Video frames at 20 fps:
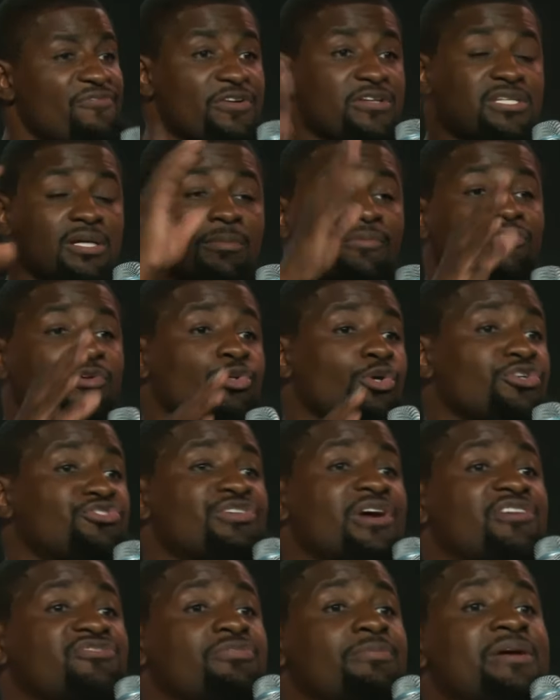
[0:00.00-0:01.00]
for some of you, your
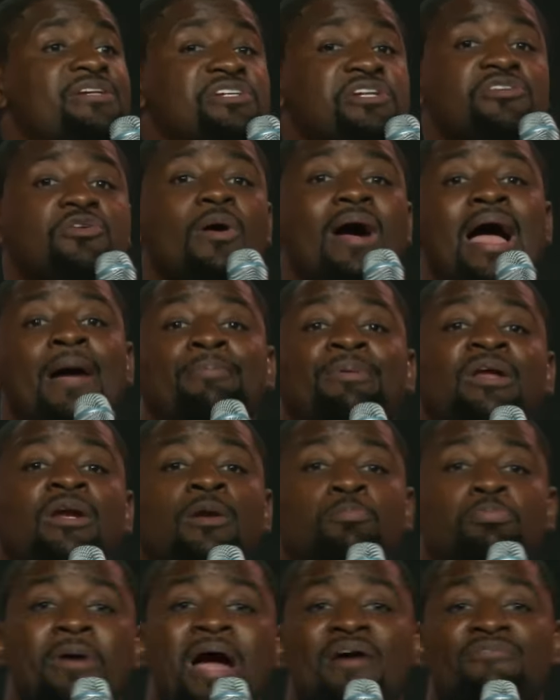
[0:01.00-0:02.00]
transformation is gonna happen in a
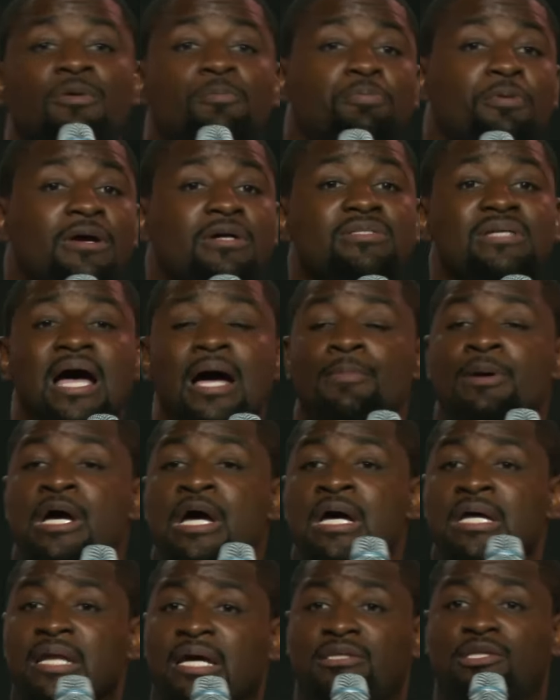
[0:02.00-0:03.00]
private prayer time.
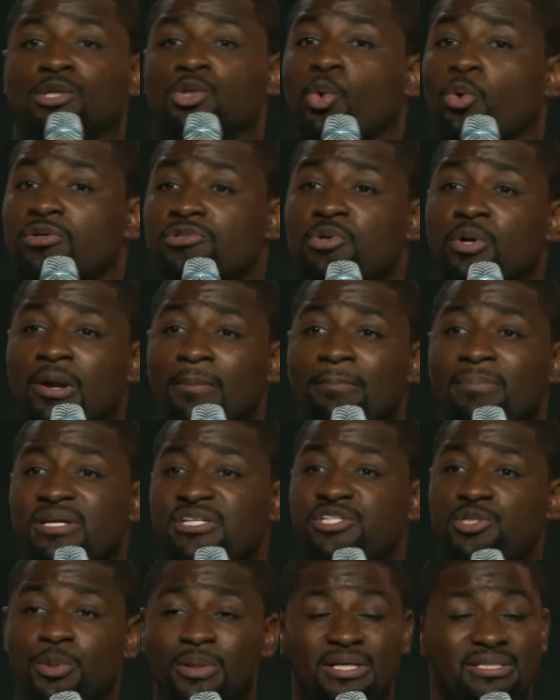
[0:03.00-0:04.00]
Like the Lord is gonna
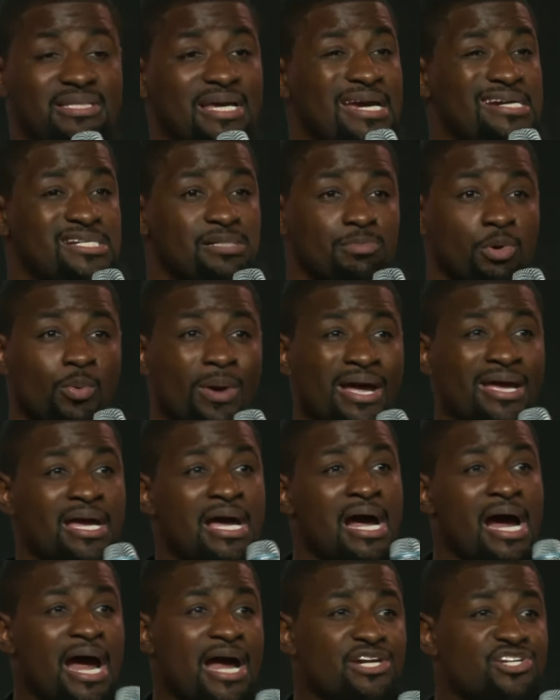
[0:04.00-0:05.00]
meet you in a tangible way
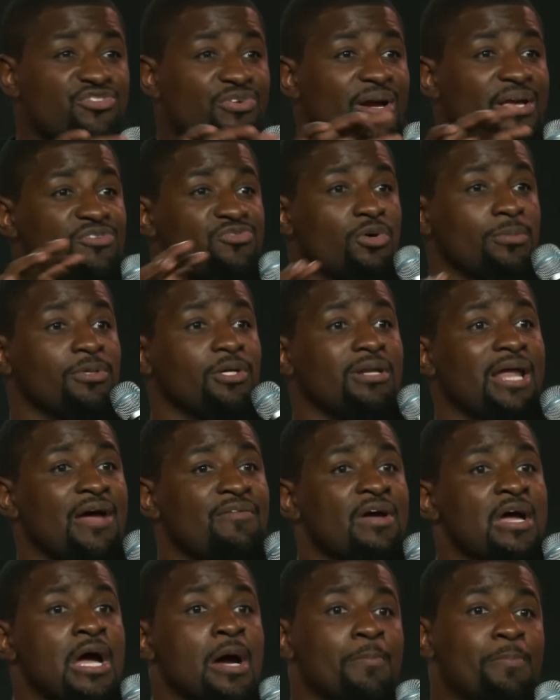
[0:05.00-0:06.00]
and transform your life.
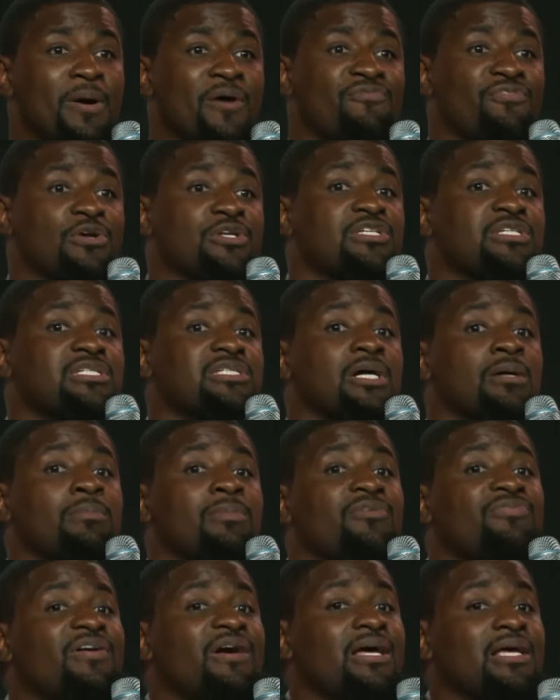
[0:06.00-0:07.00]
But for some
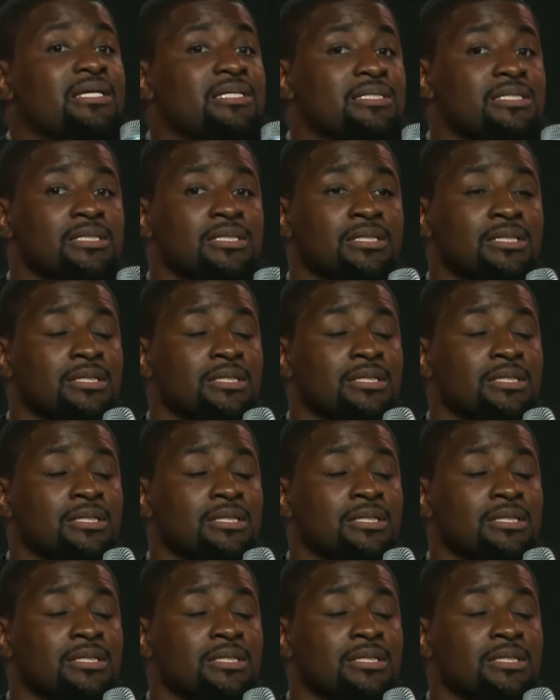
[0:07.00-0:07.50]
of us,